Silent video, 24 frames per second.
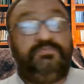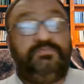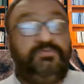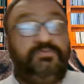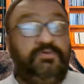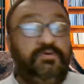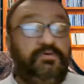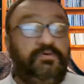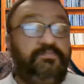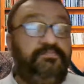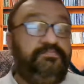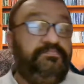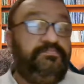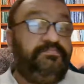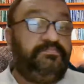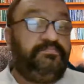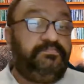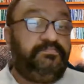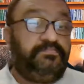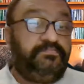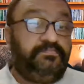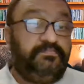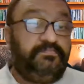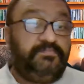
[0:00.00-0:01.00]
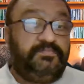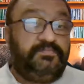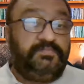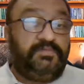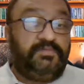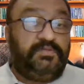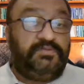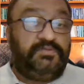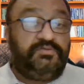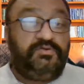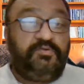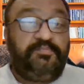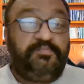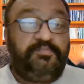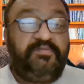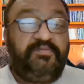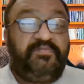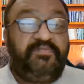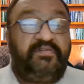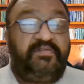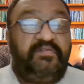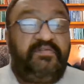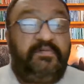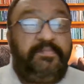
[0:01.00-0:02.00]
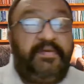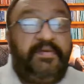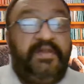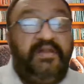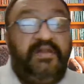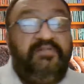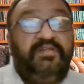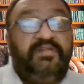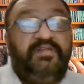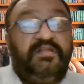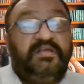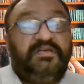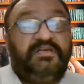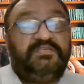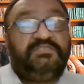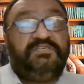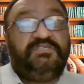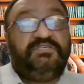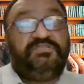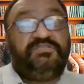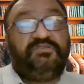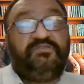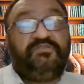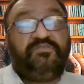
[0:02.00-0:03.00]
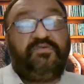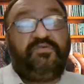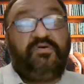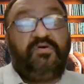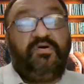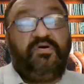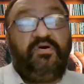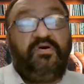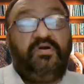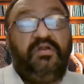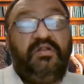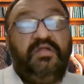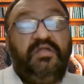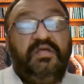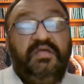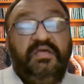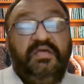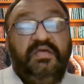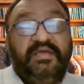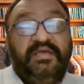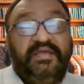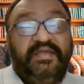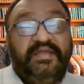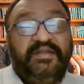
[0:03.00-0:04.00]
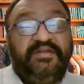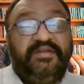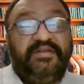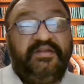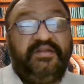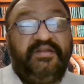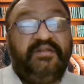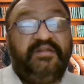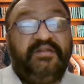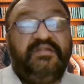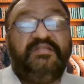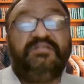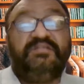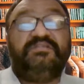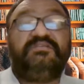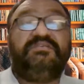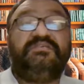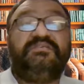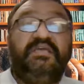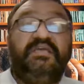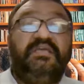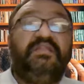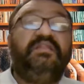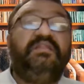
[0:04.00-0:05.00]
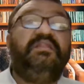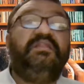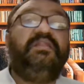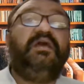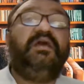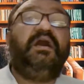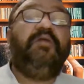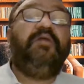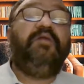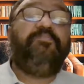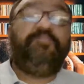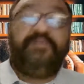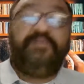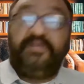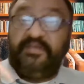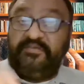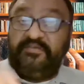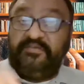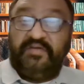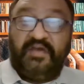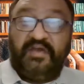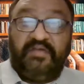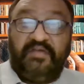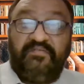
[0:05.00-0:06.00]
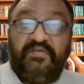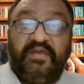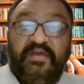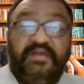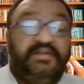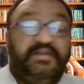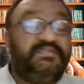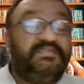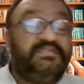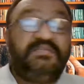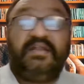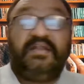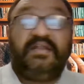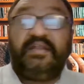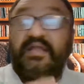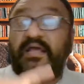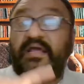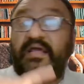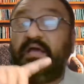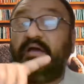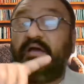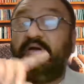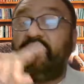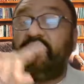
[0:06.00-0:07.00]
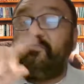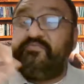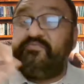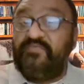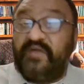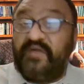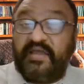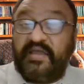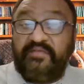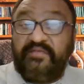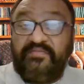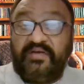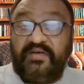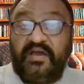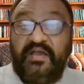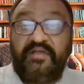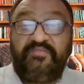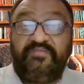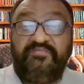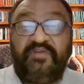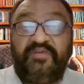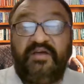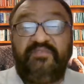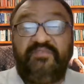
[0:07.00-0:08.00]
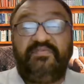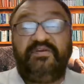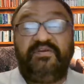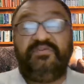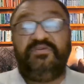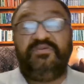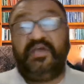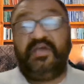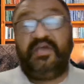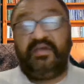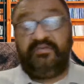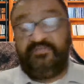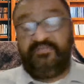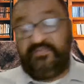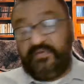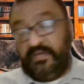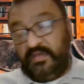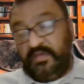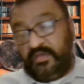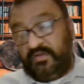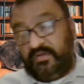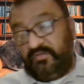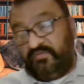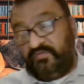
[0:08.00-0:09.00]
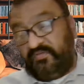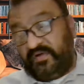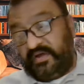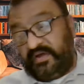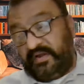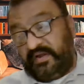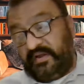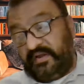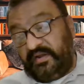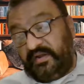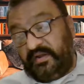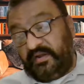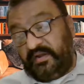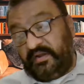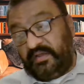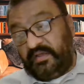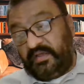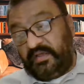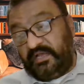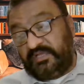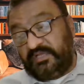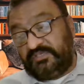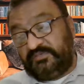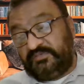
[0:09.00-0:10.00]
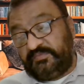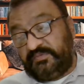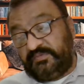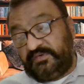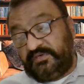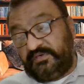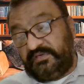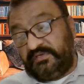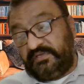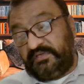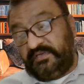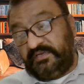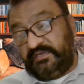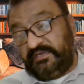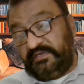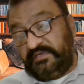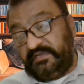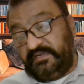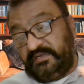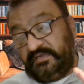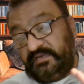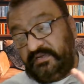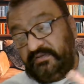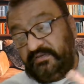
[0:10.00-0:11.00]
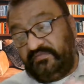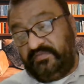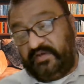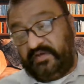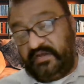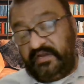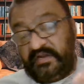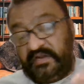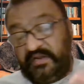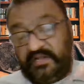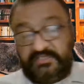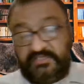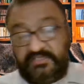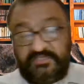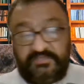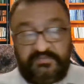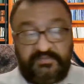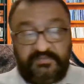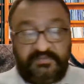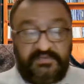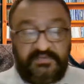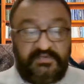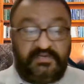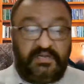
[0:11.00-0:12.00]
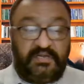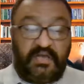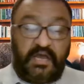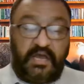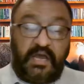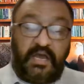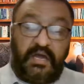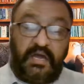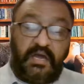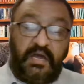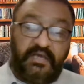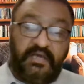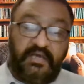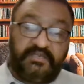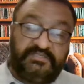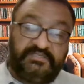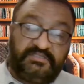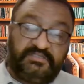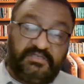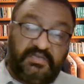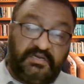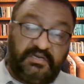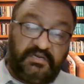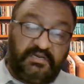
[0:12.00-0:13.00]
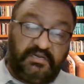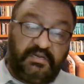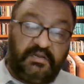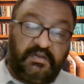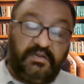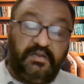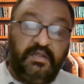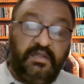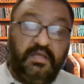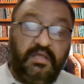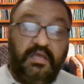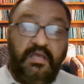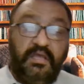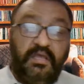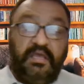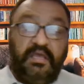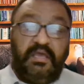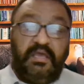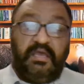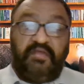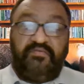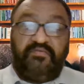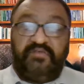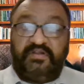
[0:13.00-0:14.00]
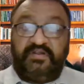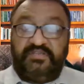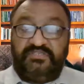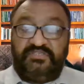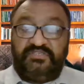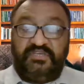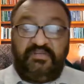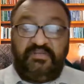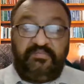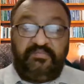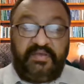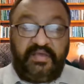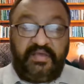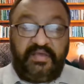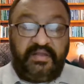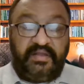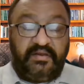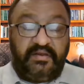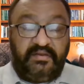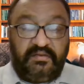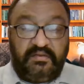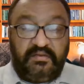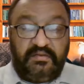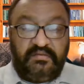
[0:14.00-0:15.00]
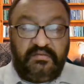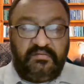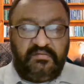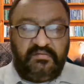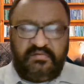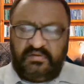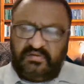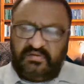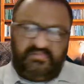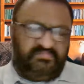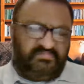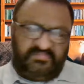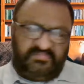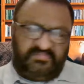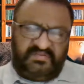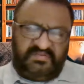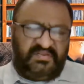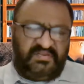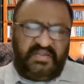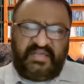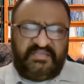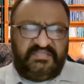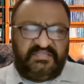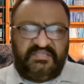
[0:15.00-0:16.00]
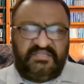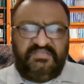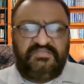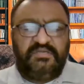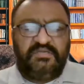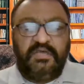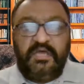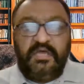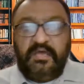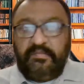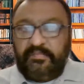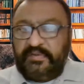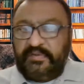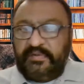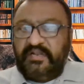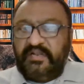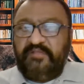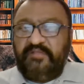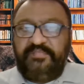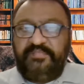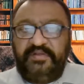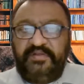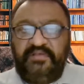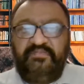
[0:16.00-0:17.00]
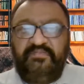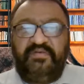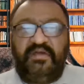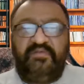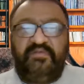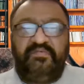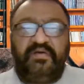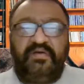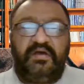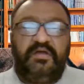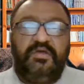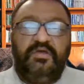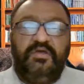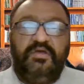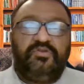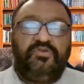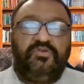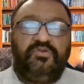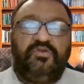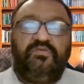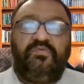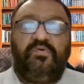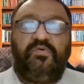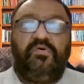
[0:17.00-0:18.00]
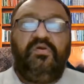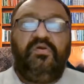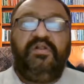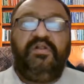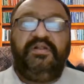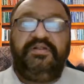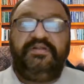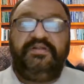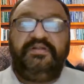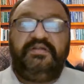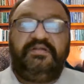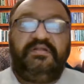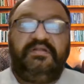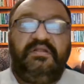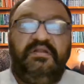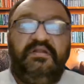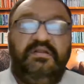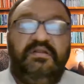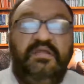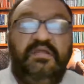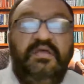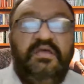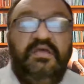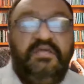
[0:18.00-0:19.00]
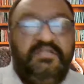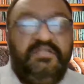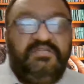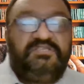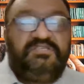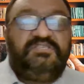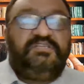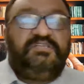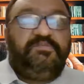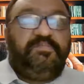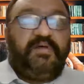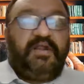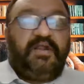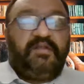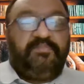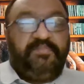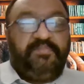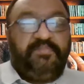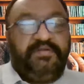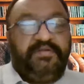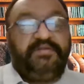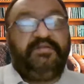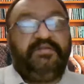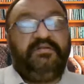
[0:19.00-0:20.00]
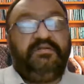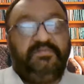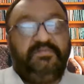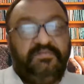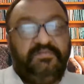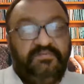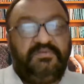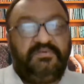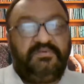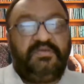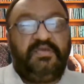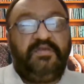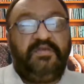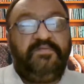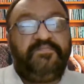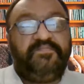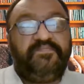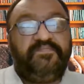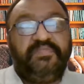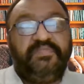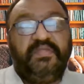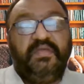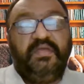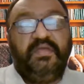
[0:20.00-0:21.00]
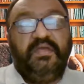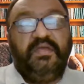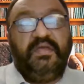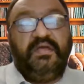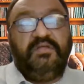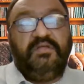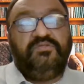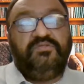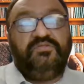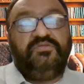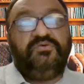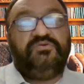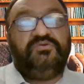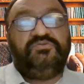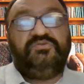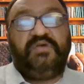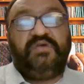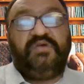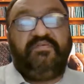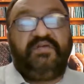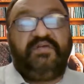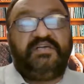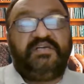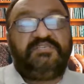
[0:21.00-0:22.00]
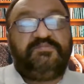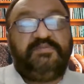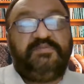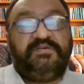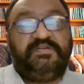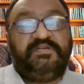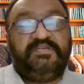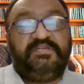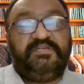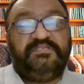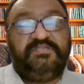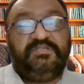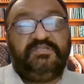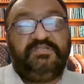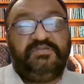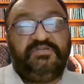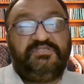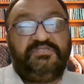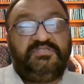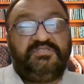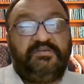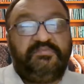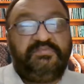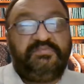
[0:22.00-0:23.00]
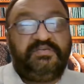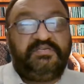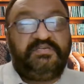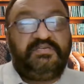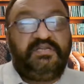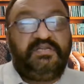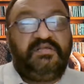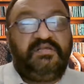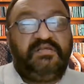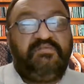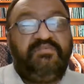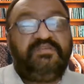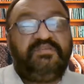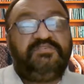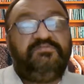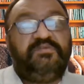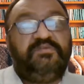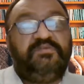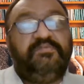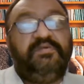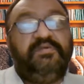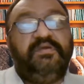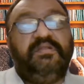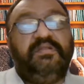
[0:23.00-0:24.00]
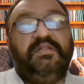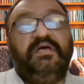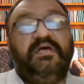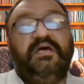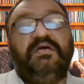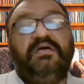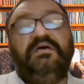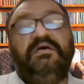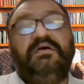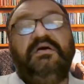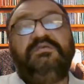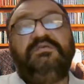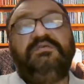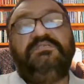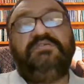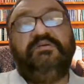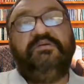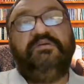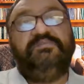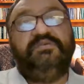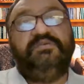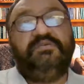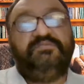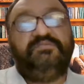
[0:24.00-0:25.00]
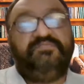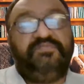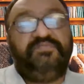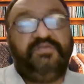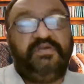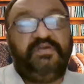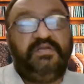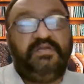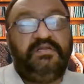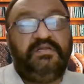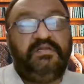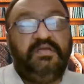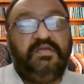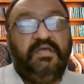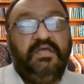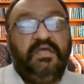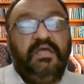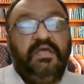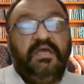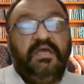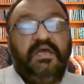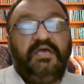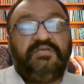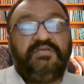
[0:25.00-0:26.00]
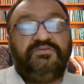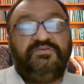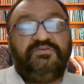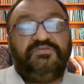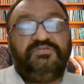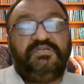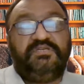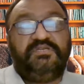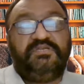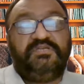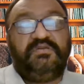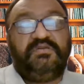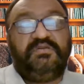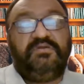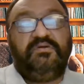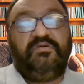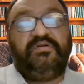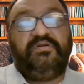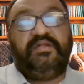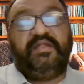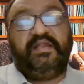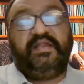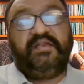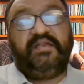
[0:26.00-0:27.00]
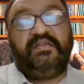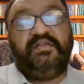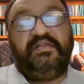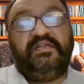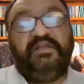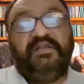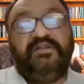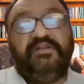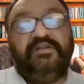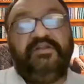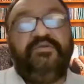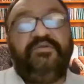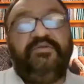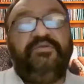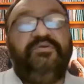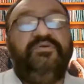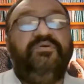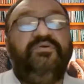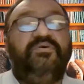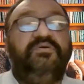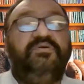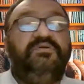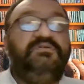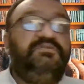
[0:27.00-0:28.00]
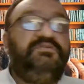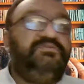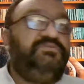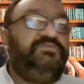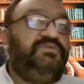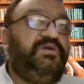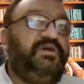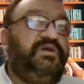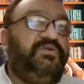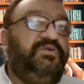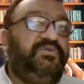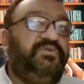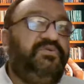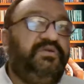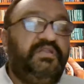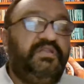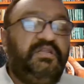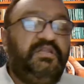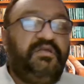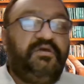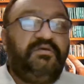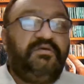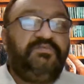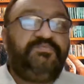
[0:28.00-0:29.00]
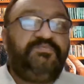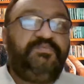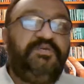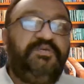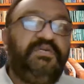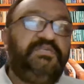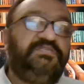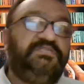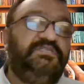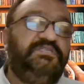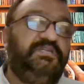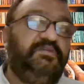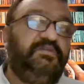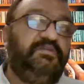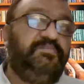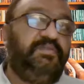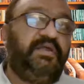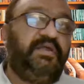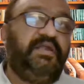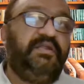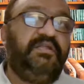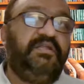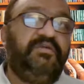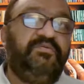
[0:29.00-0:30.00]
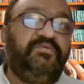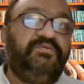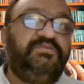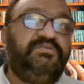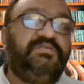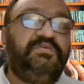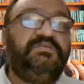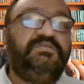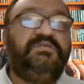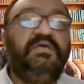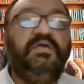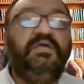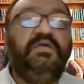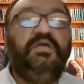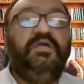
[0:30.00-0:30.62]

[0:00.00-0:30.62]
So your pre-viva panel will consist of all internals in a pre-viva. It is not a viva. In viva, you have one expert internal, one expert external, and one chairman, like this. But in a pre-viva, you have all internal, this is departmental, okay? Those who have expertise in your subject area, which may be in a subject field, associated or directly related to yours. If you are doing a PhD in applied linguistics,